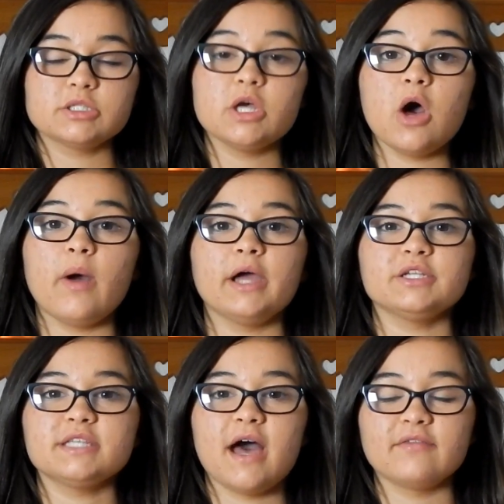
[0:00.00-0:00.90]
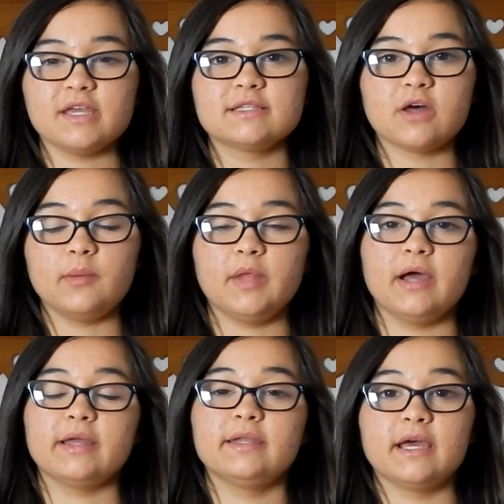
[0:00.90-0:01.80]
so I just have a salt
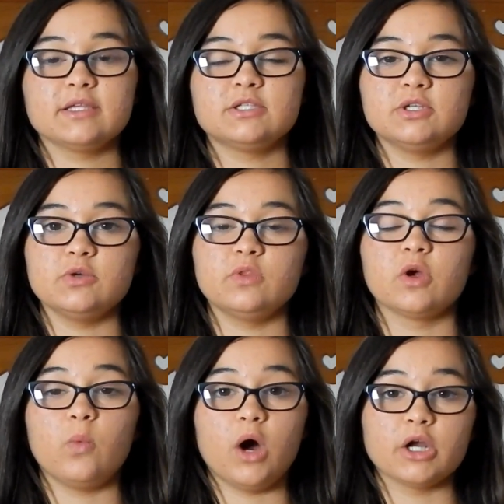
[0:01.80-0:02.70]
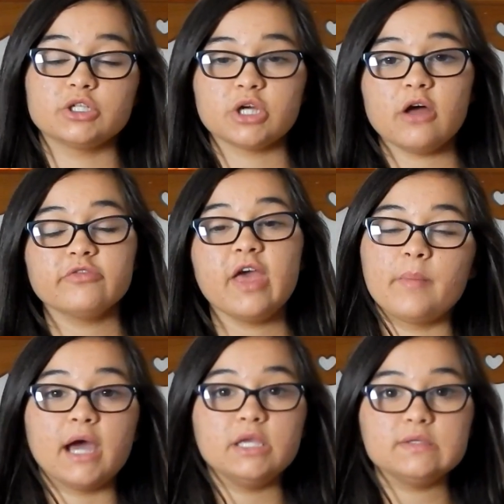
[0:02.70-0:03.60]
block next to their water trough.
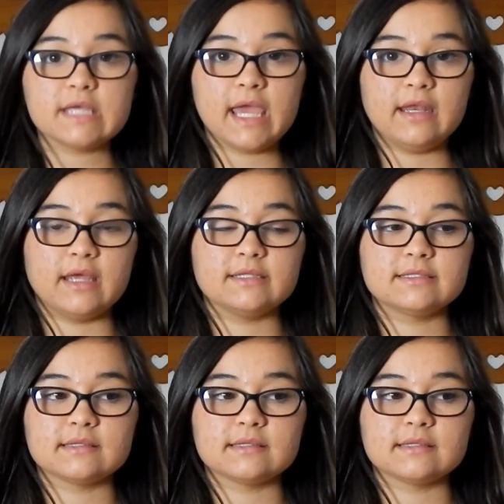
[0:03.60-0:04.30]
I use hay nets